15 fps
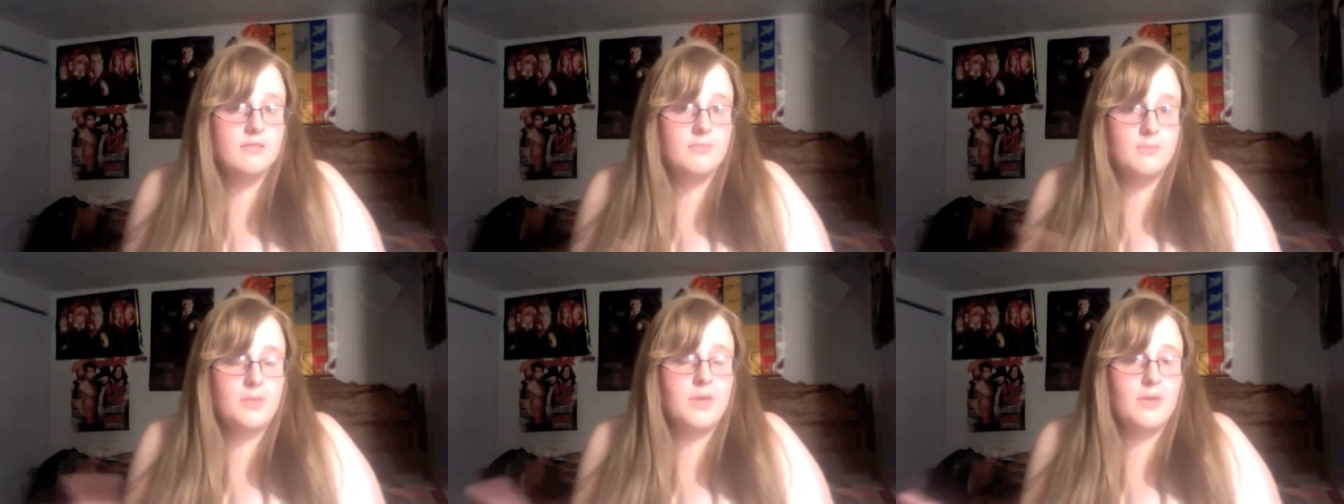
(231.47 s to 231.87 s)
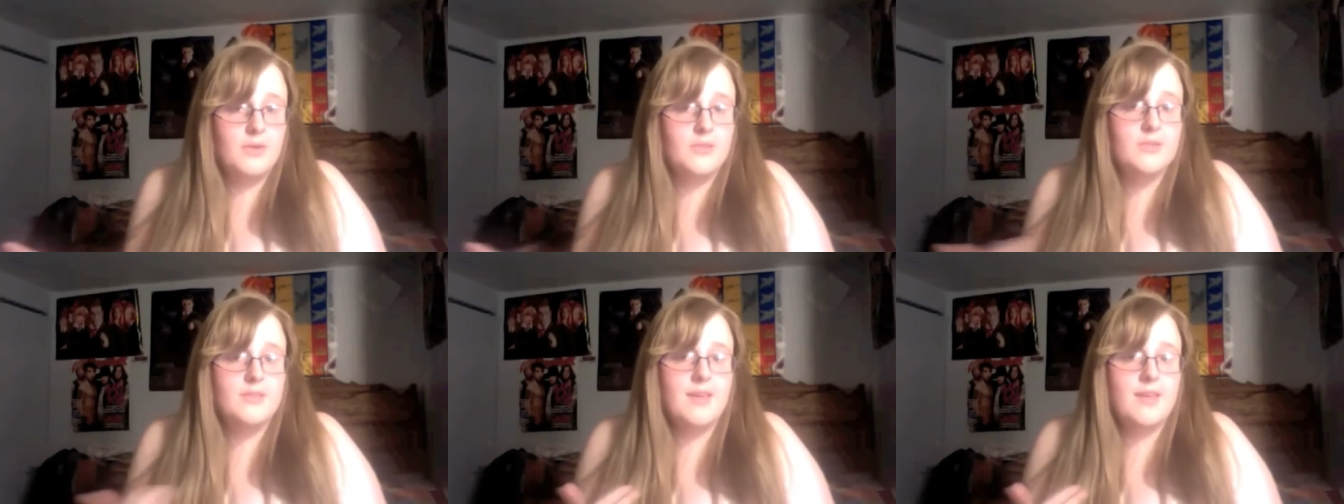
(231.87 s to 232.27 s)

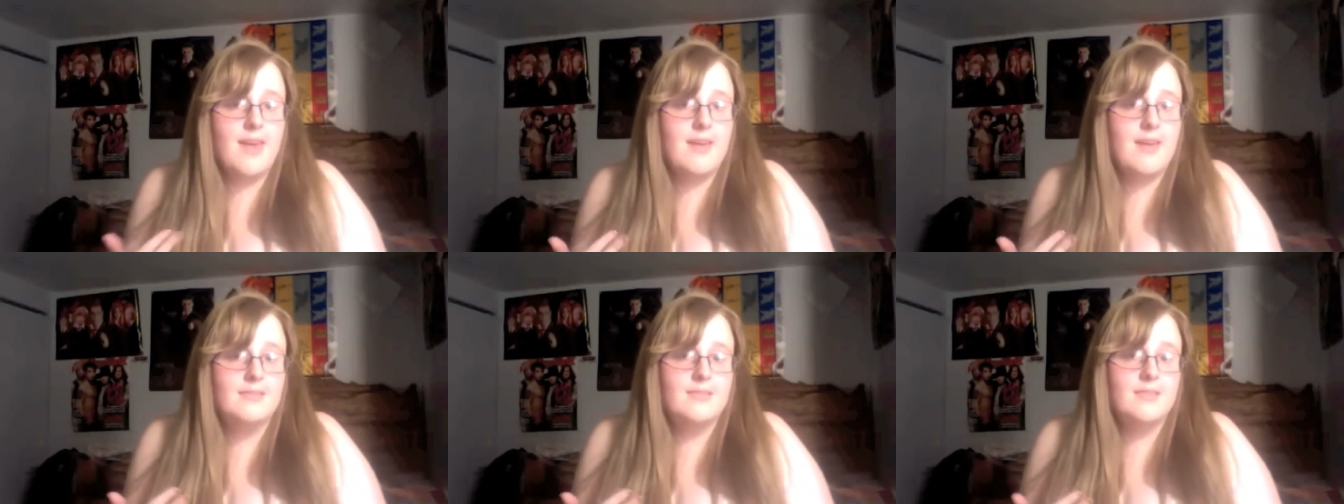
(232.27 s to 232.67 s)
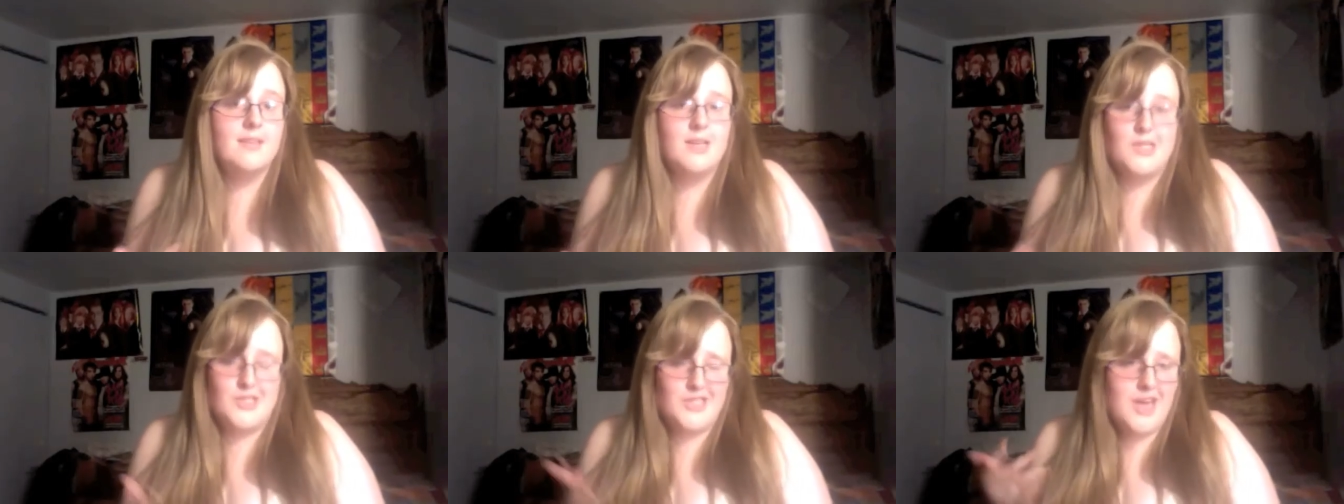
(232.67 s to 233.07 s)
meals and
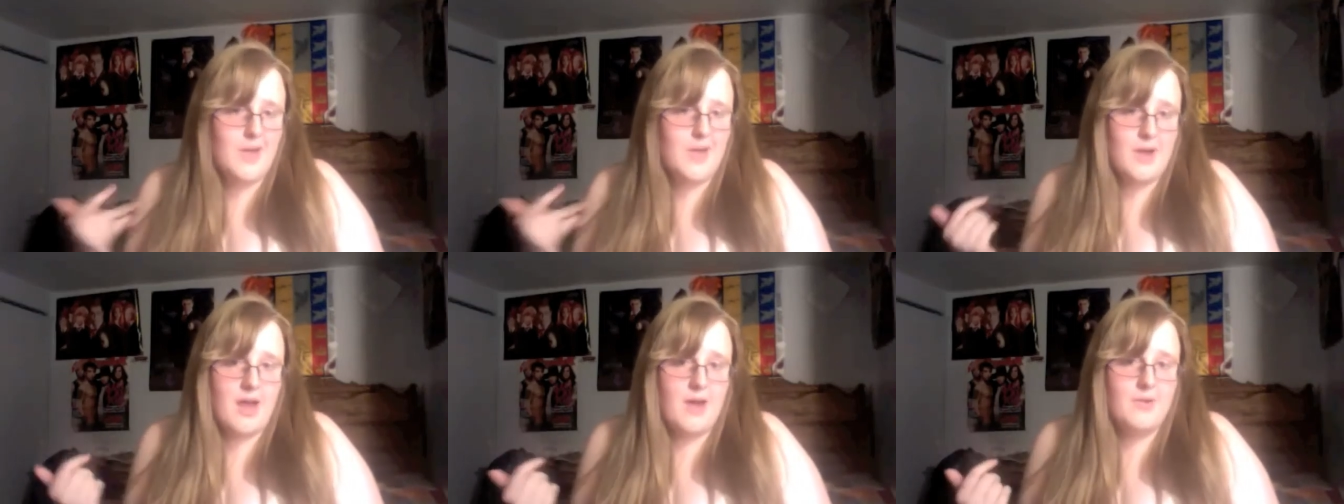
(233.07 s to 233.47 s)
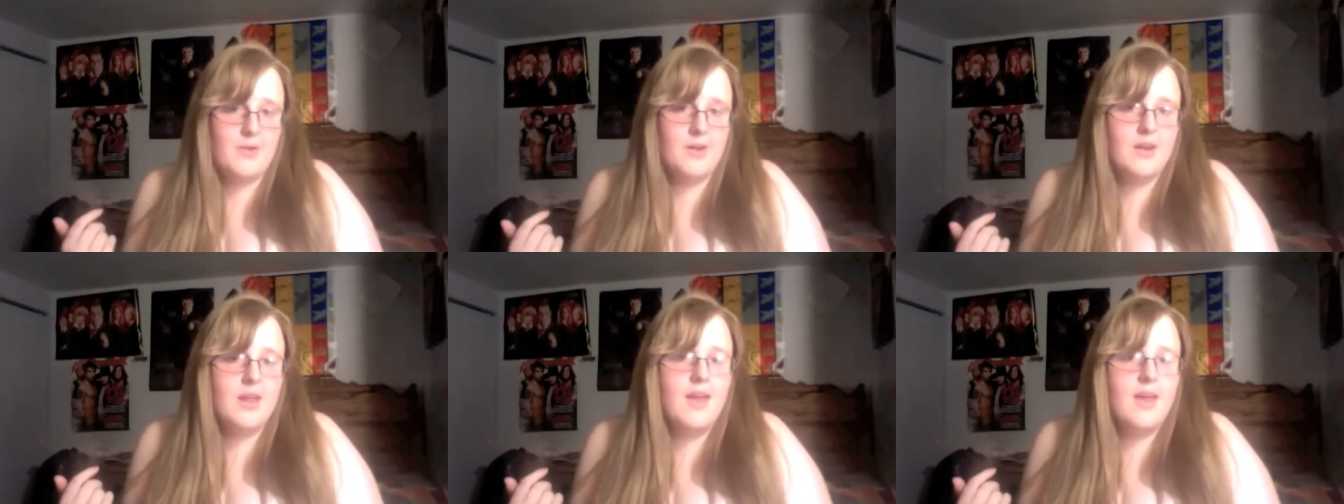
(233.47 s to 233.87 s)
shower hour.